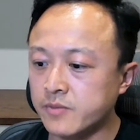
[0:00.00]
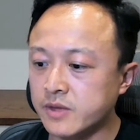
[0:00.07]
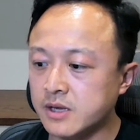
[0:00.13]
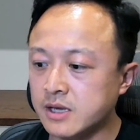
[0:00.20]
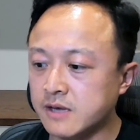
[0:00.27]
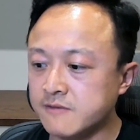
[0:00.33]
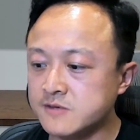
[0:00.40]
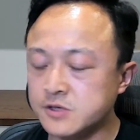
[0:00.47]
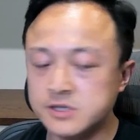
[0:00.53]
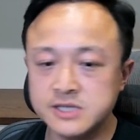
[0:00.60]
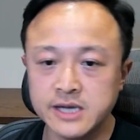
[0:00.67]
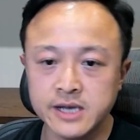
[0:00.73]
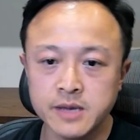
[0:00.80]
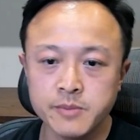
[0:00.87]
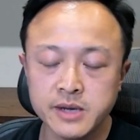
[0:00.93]
gives you a
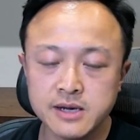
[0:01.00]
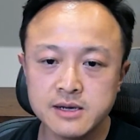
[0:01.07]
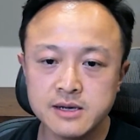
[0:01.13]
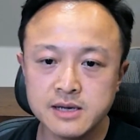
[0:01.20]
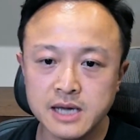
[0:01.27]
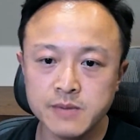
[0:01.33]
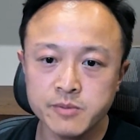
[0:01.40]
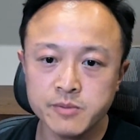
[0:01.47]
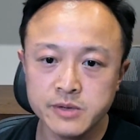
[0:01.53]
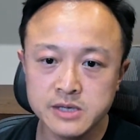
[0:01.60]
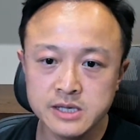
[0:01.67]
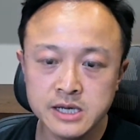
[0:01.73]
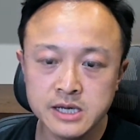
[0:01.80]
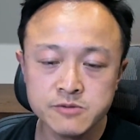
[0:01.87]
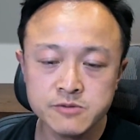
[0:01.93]
dynamic
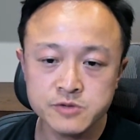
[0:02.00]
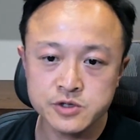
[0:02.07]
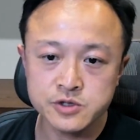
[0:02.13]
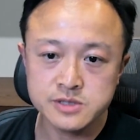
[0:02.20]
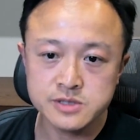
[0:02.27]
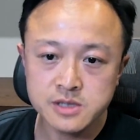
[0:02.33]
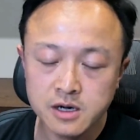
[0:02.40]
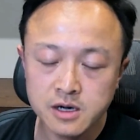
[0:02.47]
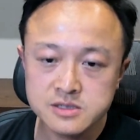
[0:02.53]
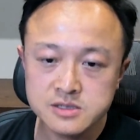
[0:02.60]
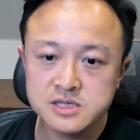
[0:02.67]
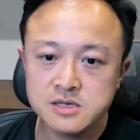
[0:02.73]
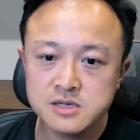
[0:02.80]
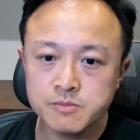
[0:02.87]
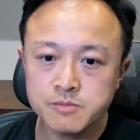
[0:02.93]
capability, reduced cost,